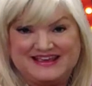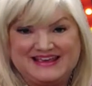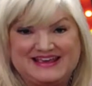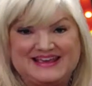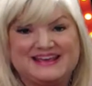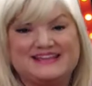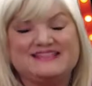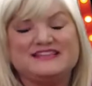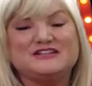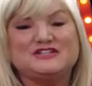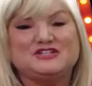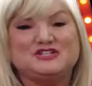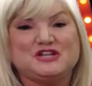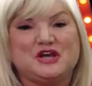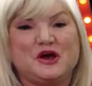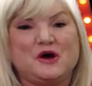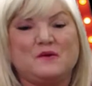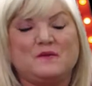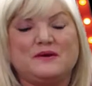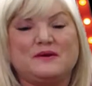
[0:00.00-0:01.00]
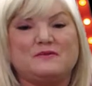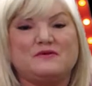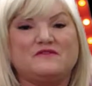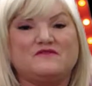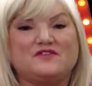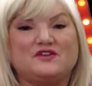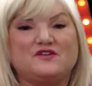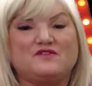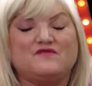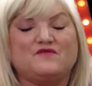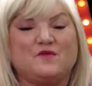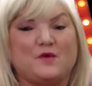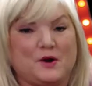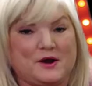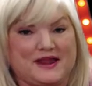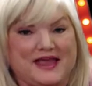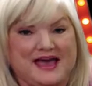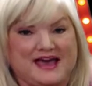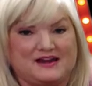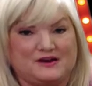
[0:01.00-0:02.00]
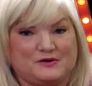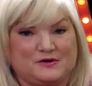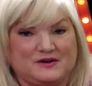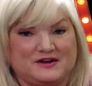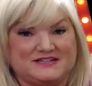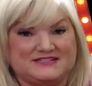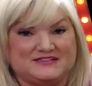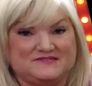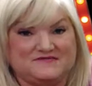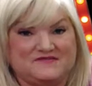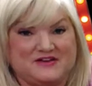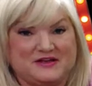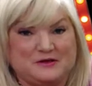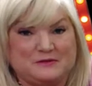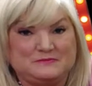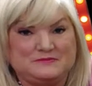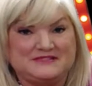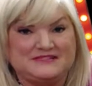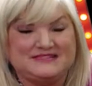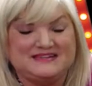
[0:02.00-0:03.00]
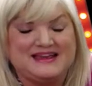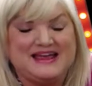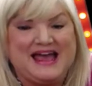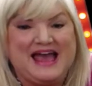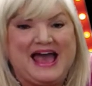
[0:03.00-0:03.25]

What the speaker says: In this show, we review 4 categories of films: